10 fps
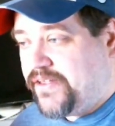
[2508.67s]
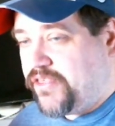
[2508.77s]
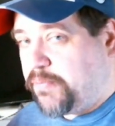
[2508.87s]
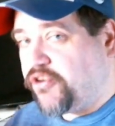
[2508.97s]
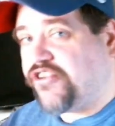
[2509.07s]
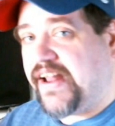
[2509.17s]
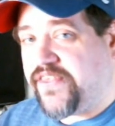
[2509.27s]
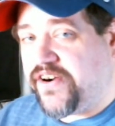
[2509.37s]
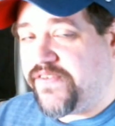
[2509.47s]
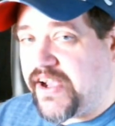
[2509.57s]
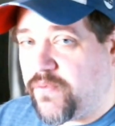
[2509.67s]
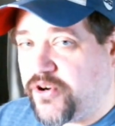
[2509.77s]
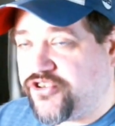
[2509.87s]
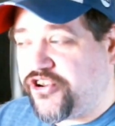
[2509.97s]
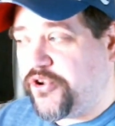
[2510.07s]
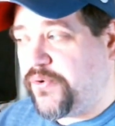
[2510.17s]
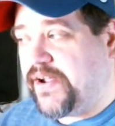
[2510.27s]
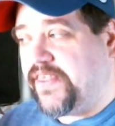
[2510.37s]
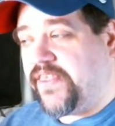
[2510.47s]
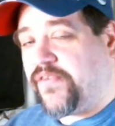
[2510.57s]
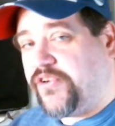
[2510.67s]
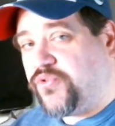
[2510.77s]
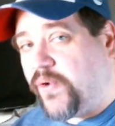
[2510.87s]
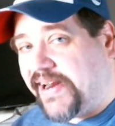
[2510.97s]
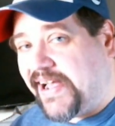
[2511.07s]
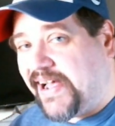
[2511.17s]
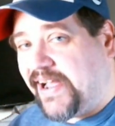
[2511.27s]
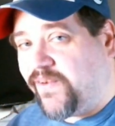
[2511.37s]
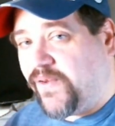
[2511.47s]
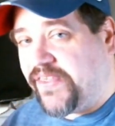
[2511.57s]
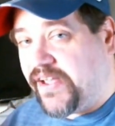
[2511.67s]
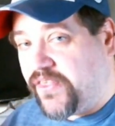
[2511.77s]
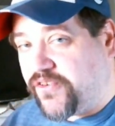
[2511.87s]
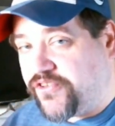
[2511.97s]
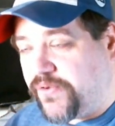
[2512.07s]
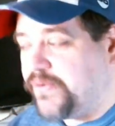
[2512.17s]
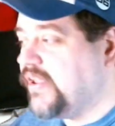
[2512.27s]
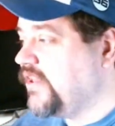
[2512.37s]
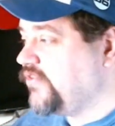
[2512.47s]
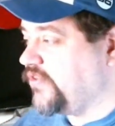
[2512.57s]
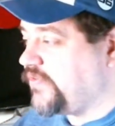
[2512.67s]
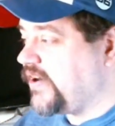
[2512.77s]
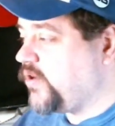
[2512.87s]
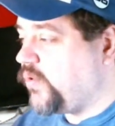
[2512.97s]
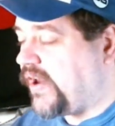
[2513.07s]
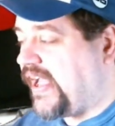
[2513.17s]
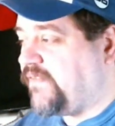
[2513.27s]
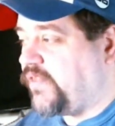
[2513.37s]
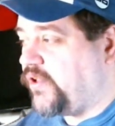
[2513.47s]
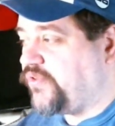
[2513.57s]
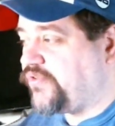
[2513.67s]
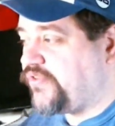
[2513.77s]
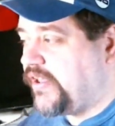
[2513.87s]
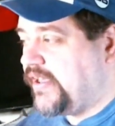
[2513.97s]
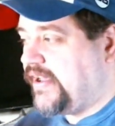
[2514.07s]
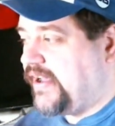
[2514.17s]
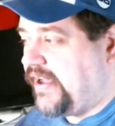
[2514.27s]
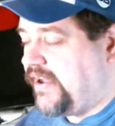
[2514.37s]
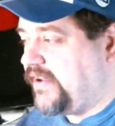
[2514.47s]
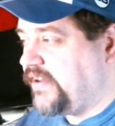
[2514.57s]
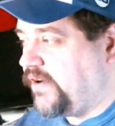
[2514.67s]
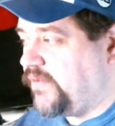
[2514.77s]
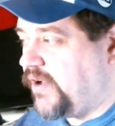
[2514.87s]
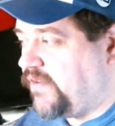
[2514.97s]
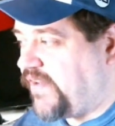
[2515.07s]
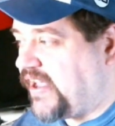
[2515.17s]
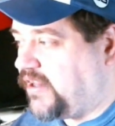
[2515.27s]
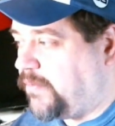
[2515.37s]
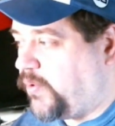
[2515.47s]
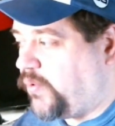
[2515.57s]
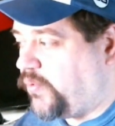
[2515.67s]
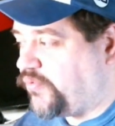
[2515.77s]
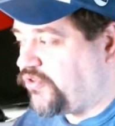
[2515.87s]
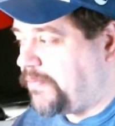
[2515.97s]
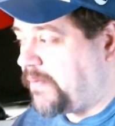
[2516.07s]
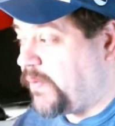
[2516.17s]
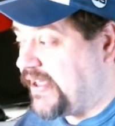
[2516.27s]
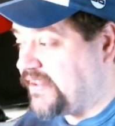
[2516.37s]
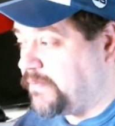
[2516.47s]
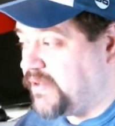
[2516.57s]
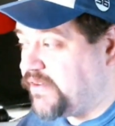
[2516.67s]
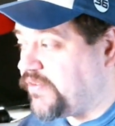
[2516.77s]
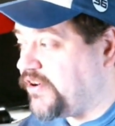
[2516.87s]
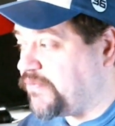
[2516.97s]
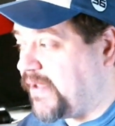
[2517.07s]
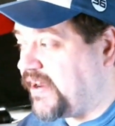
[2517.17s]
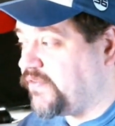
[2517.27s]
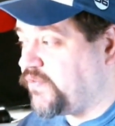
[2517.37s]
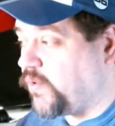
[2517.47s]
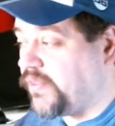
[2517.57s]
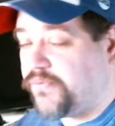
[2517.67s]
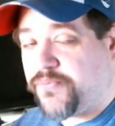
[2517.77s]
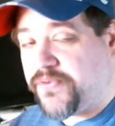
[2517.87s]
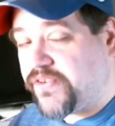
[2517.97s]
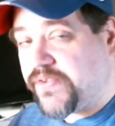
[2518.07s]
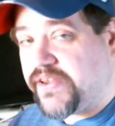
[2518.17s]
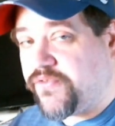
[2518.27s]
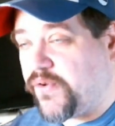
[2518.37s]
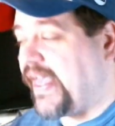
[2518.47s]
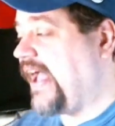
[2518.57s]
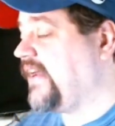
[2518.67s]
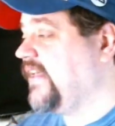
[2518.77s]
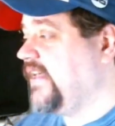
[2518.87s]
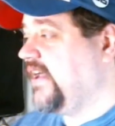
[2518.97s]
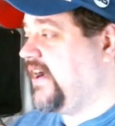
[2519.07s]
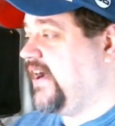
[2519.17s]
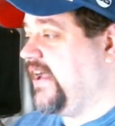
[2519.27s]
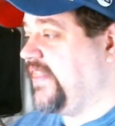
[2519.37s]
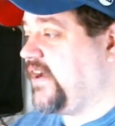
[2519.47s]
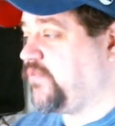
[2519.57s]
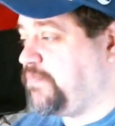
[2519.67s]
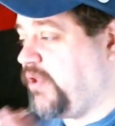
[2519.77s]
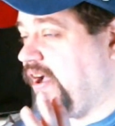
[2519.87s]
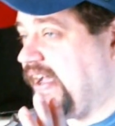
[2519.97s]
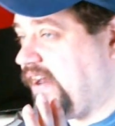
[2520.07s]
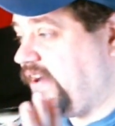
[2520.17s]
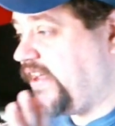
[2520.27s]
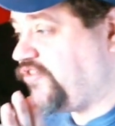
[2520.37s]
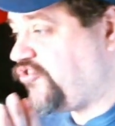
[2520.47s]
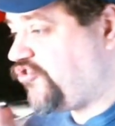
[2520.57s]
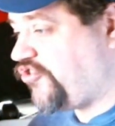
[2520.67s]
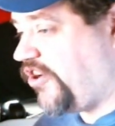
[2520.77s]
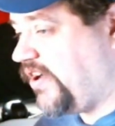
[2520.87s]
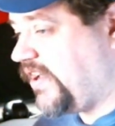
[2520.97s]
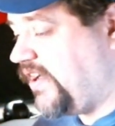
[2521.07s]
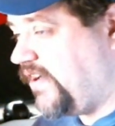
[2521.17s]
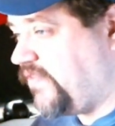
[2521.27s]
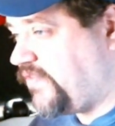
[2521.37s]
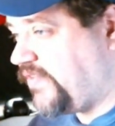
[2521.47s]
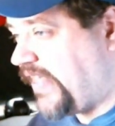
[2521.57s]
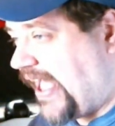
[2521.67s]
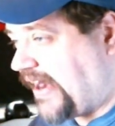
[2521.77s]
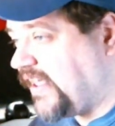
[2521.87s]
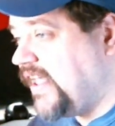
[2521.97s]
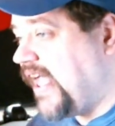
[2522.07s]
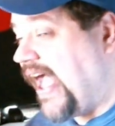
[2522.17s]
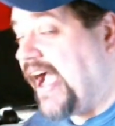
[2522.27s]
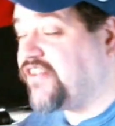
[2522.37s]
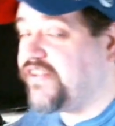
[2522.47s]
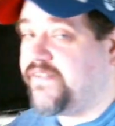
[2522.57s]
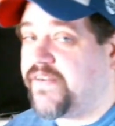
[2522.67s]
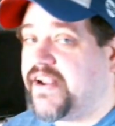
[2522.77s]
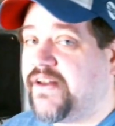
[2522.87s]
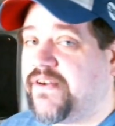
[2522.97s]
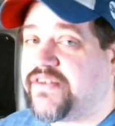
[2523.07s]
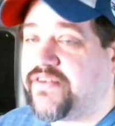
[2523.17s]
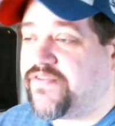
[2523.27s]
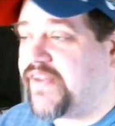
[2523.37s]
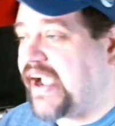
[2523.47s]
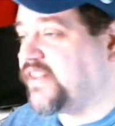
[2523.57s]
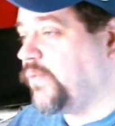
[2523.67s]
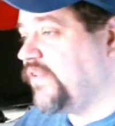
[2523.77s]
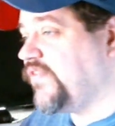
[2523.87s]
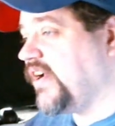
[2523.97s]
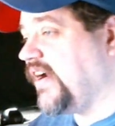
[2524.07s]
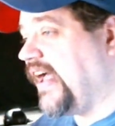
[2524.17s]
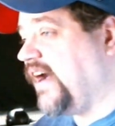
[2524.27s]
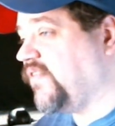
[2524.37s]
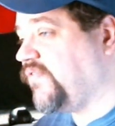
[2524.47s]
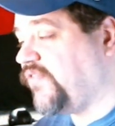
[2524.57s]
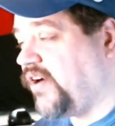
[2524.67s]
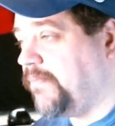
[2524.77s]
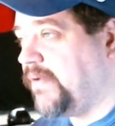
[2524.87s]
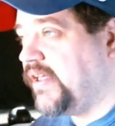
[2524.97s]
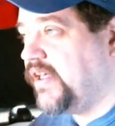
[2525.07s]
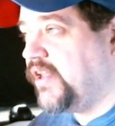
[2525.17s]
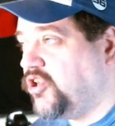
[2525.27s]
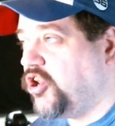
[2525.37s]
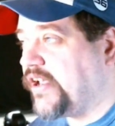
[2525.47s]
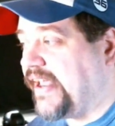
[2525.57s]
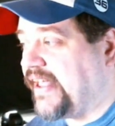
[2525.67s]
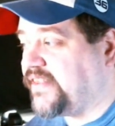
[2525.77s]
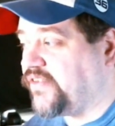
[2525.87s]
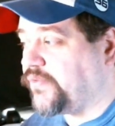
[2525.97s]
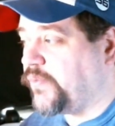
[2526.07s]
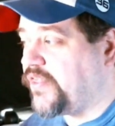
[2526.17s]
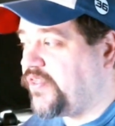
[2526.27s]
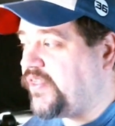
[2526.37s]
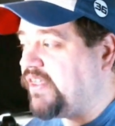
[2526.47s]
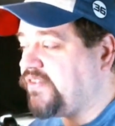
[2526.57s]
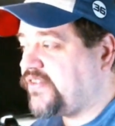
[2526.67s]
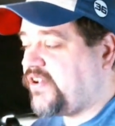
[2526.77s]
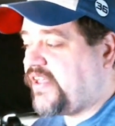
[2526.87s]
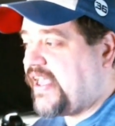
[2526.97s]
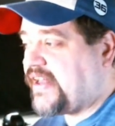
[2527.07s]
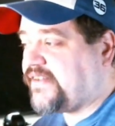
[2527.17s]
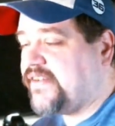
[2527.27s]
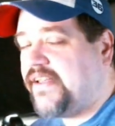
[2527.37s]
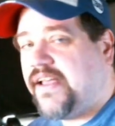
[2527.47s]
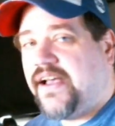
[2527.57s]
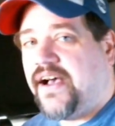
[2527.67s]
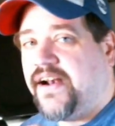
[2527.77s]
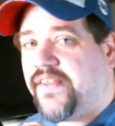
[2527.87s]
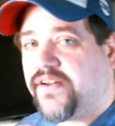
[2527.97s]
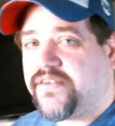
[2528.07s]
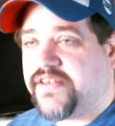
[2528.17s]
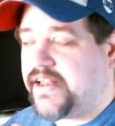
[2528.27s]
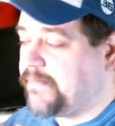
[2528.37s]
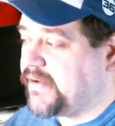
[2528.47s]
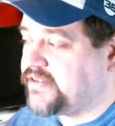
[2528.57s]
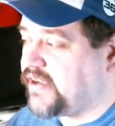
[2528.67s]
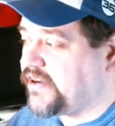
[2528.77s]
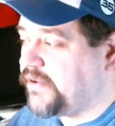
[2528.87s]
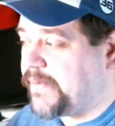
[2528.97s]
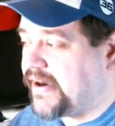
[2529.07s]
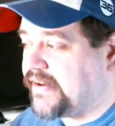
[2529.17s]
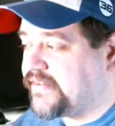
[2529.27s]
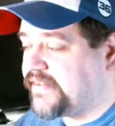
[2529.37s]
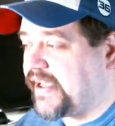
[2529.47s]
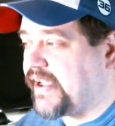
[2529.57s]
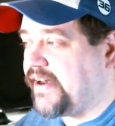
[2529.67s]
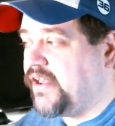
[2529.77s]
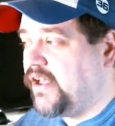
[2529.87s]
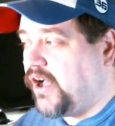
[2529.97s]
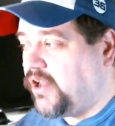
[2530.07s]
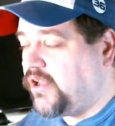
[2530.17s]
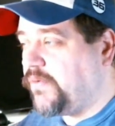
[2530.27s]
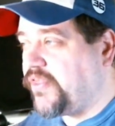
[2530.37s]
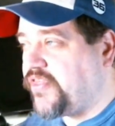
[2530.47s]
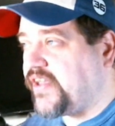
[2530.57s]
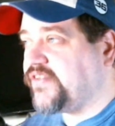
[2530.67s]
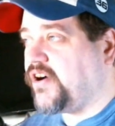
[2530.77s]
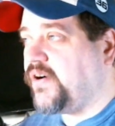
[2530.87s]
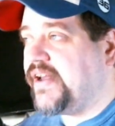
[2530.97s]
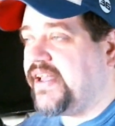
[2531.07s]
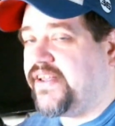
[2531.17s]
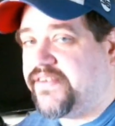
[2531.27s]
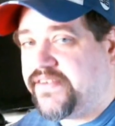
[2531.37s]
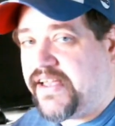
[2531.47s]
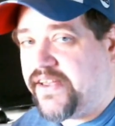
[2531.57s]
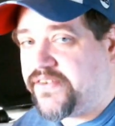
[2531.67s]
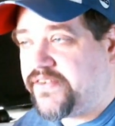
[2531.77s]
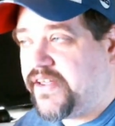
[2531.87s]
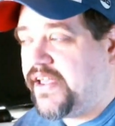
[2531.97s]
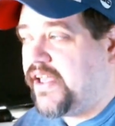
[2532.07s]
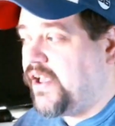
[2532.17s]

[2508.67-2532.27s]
The Porsche 935 won two, and the 320i won the other two. So it's very cool to have those, uh, you know, available. So maybe we can get some liveries made for them specifically for that, uh, and that'll block out a nice chunk of that. Actually, a very interesting fact that we figured out from looking at this with this kit, another kit I'm going to talk to you about in a second, along with things that already exist.